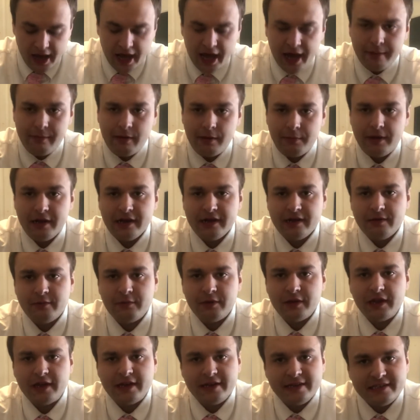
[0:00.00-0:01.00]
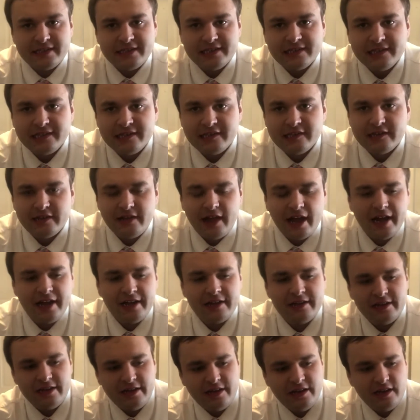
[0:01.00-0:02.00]
And maybe with a
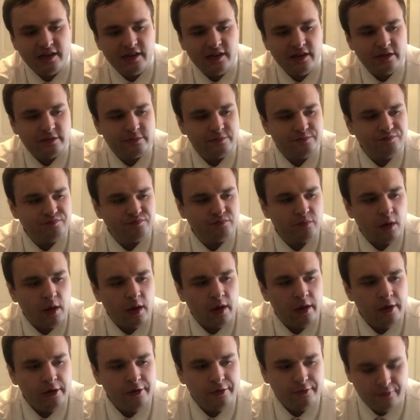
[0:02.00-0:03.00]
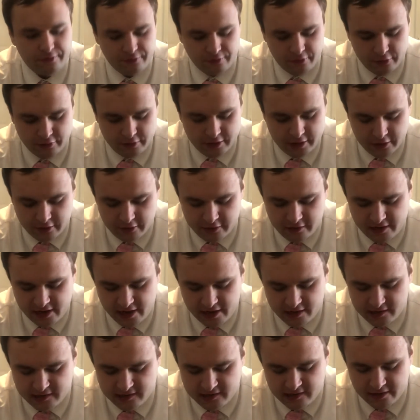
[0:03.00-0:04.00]
slightly fruitier
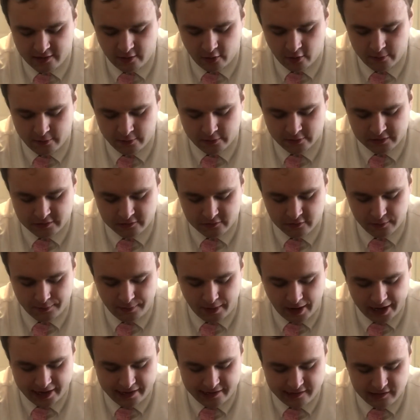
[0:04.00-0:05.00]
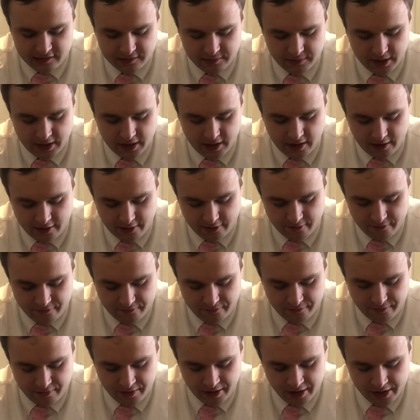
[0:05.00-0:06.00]
taste. It almost reminds me
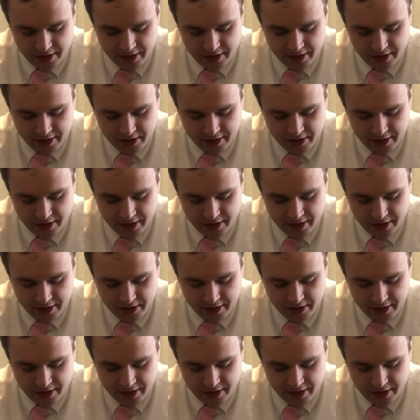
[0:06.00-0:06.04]
of